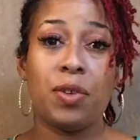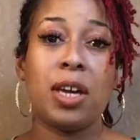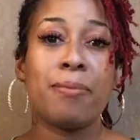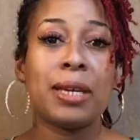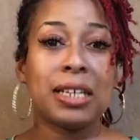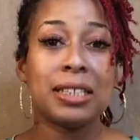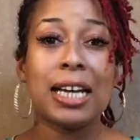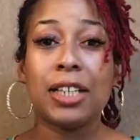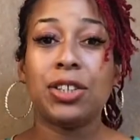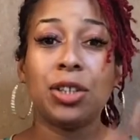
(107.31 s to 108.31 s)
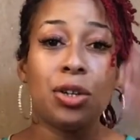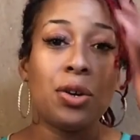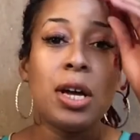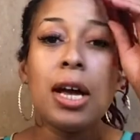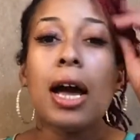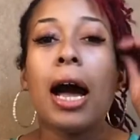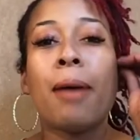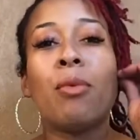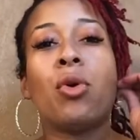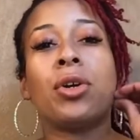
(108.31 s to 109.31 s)
in because that's your
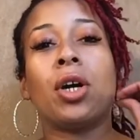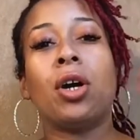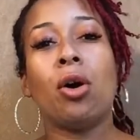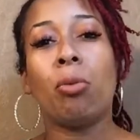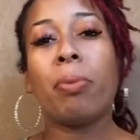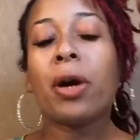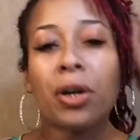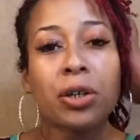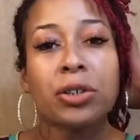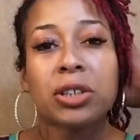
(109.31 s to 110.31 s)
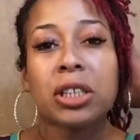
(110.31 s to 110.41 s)
I'm on the go purse.